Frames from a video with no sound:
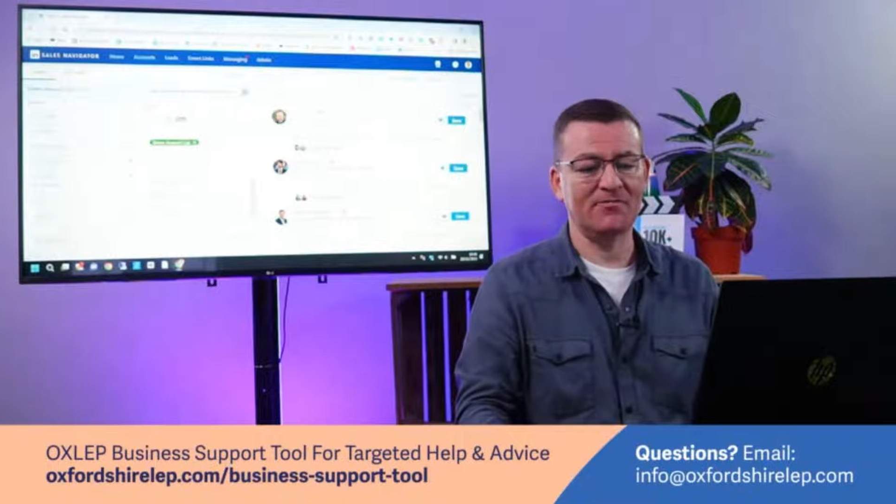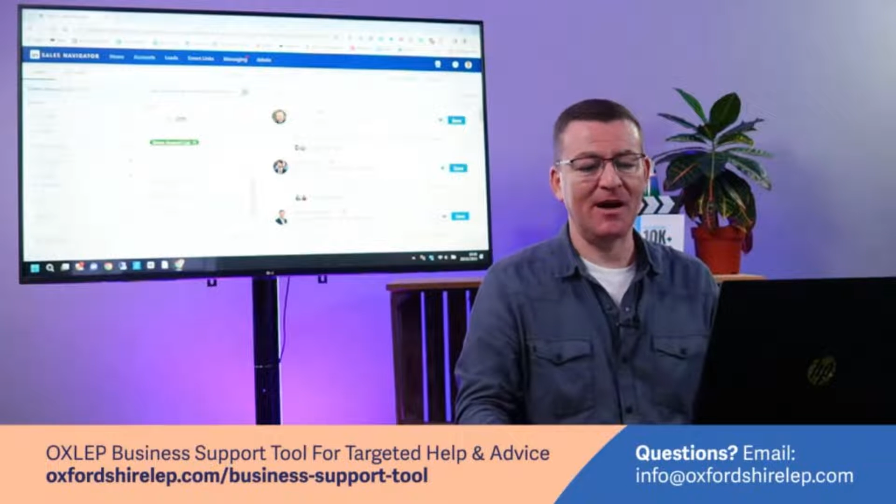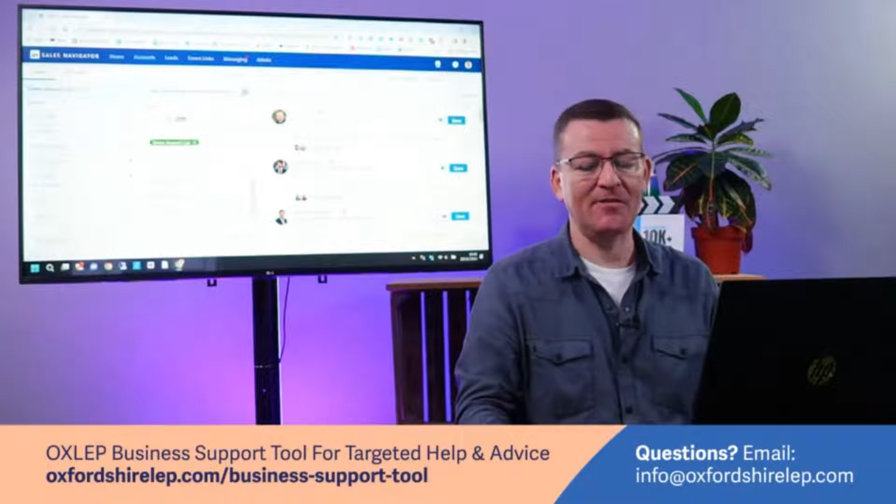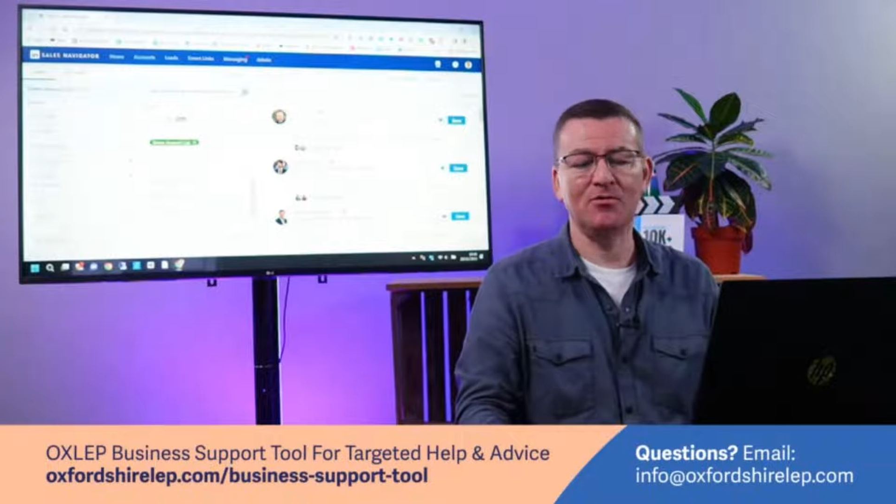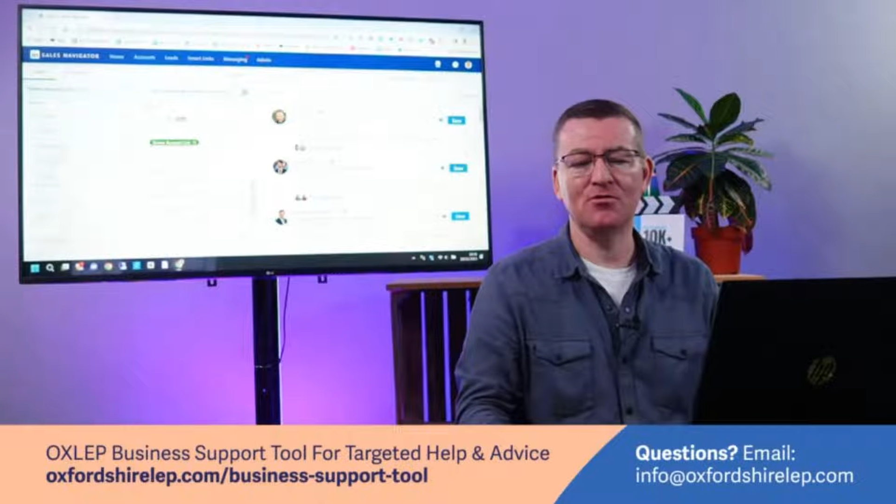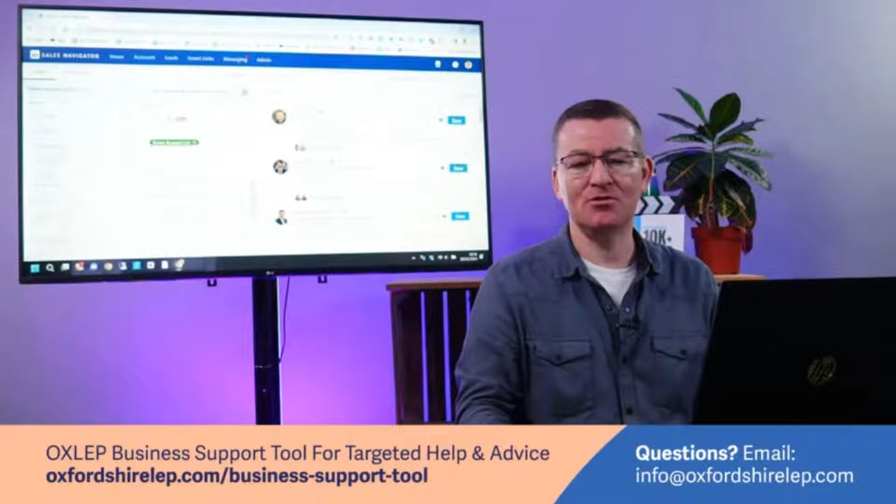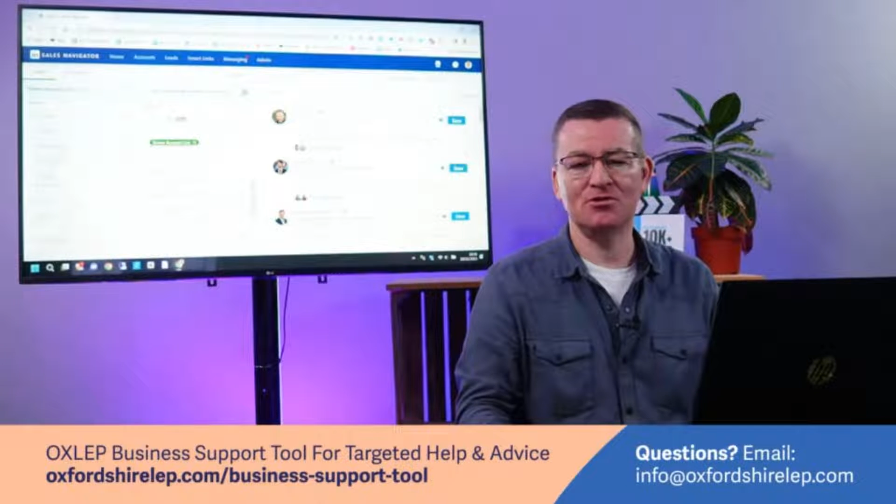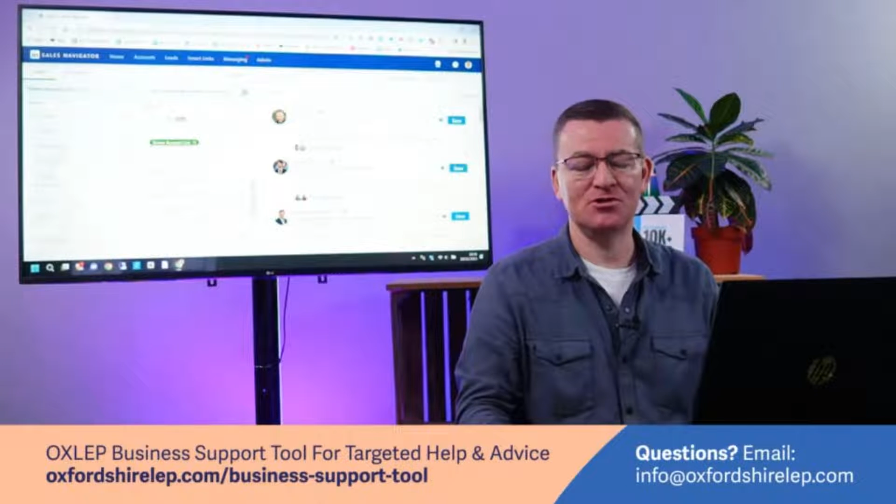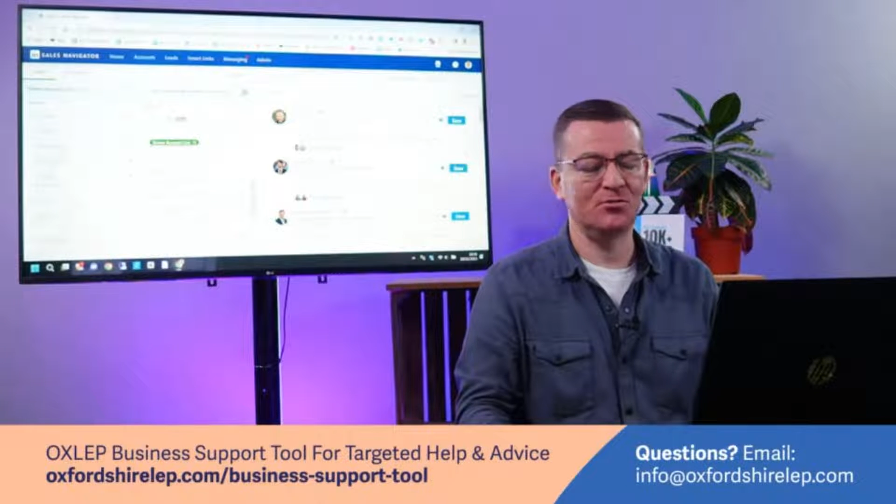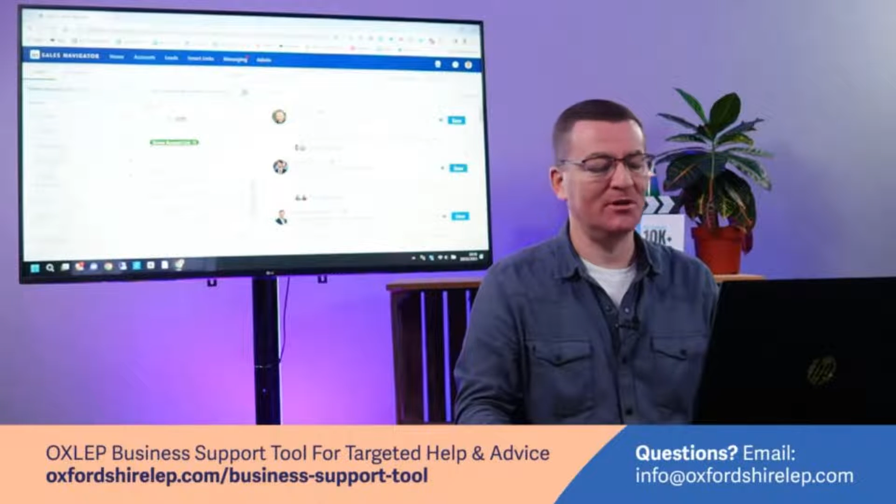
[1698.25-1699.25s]

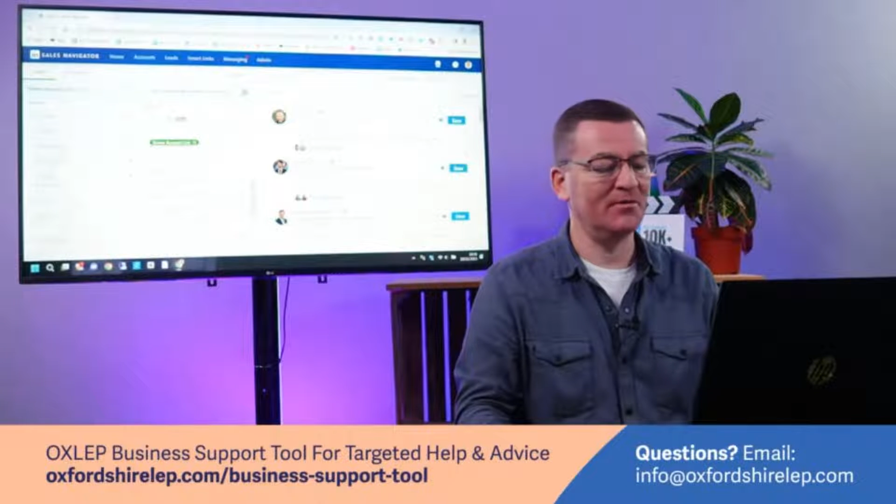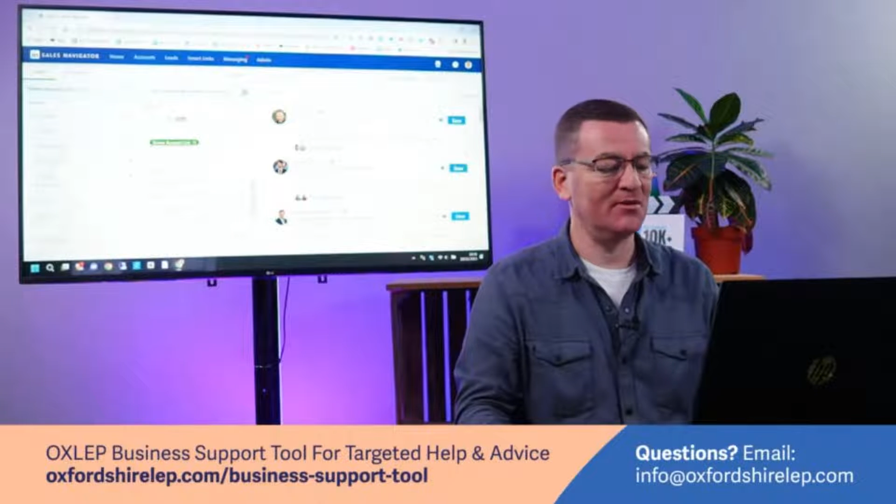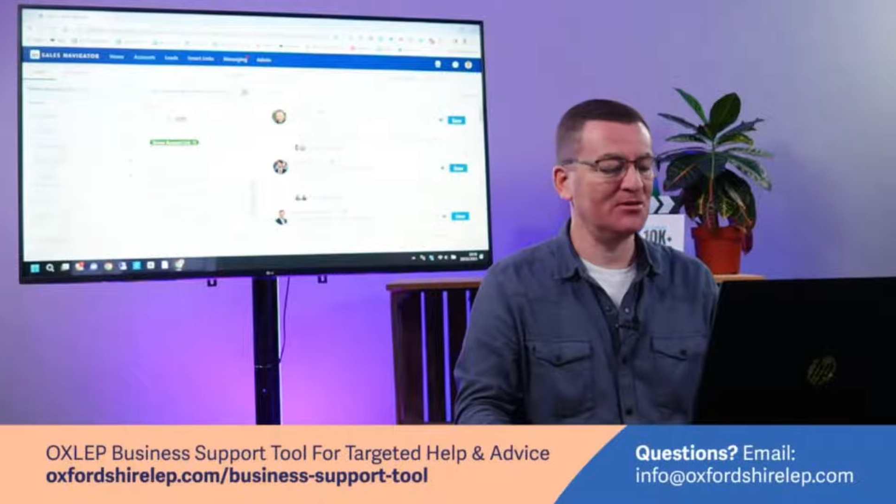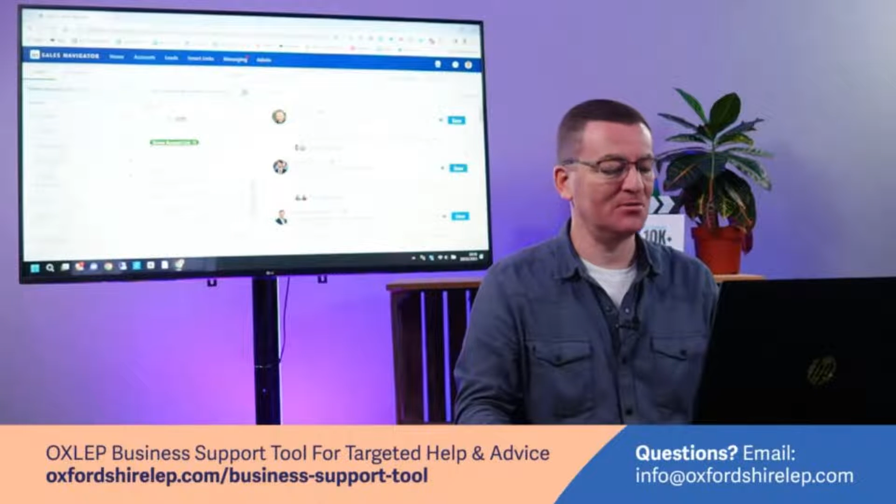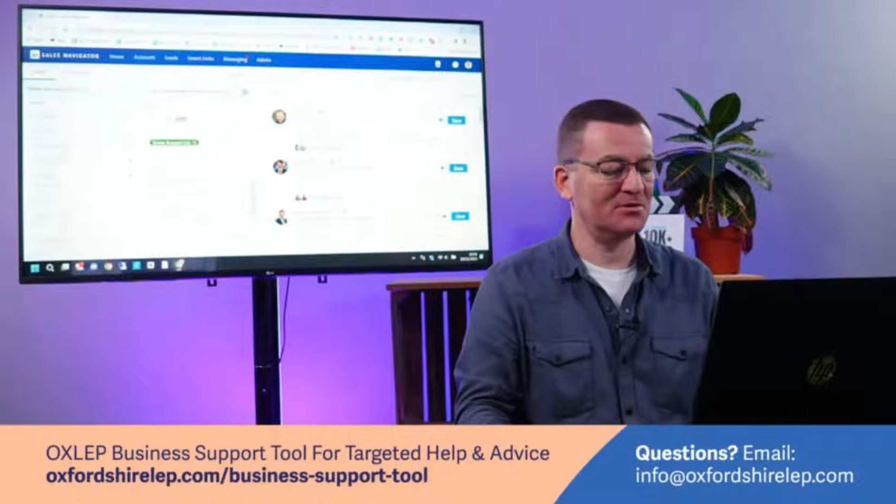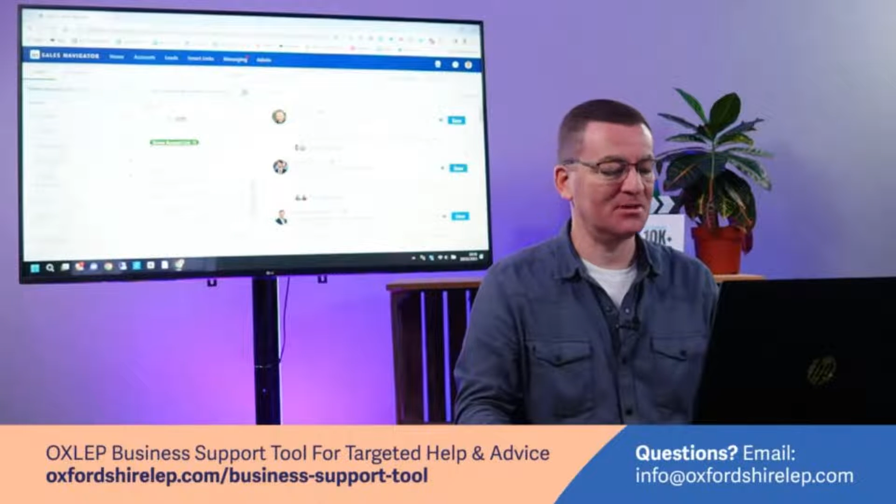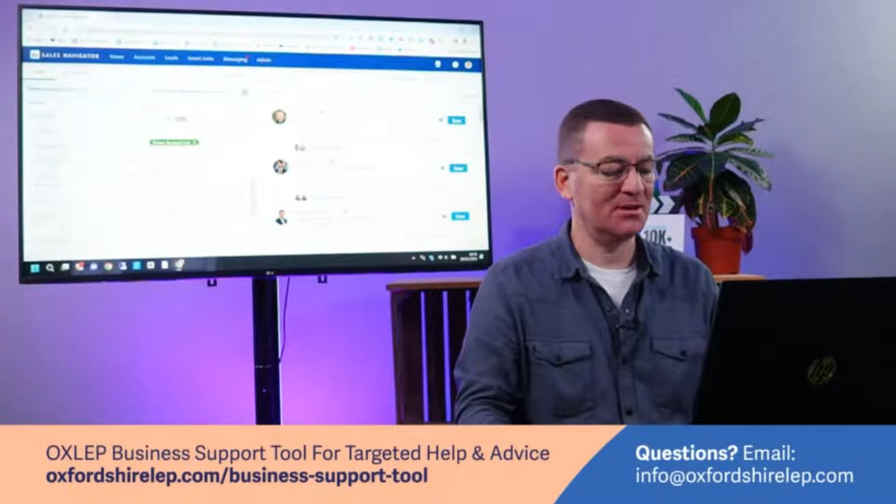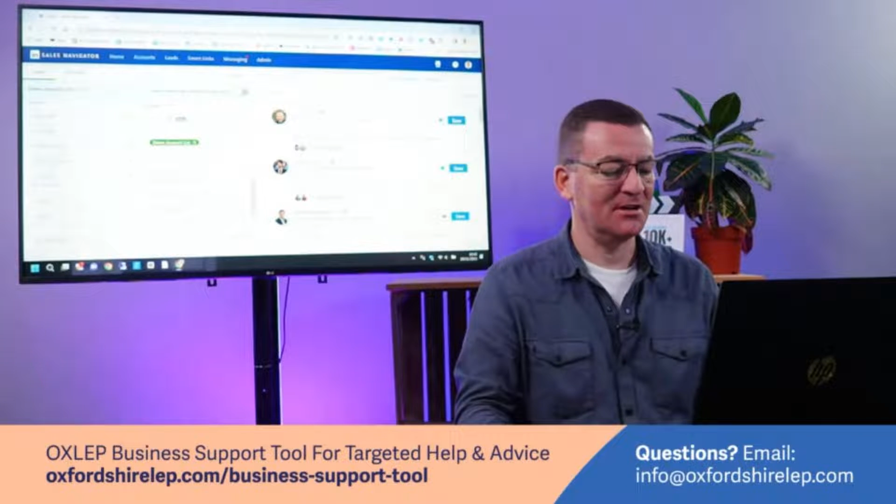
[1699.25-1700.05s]
502 individuals.